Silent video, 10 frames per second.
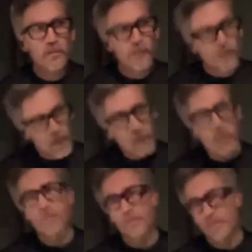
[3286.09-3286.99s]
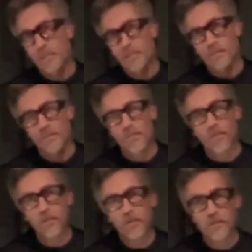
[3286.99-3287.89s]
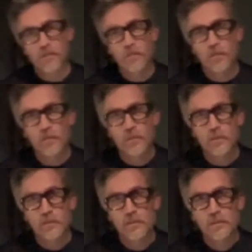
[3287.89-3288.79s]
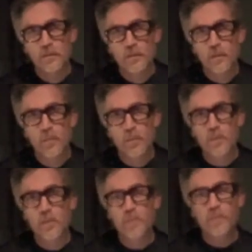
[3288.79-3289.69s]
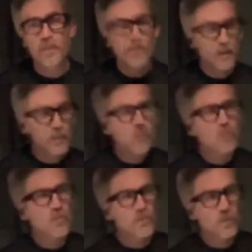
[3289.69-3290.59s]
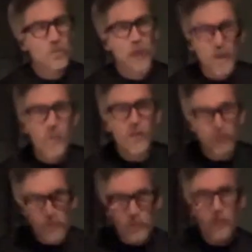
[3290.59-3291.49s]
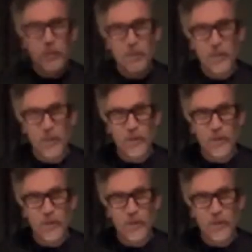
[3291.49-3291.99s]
A lot of times, I think it's in response to the vocals. But Keith Moon would do it right when he was doing it.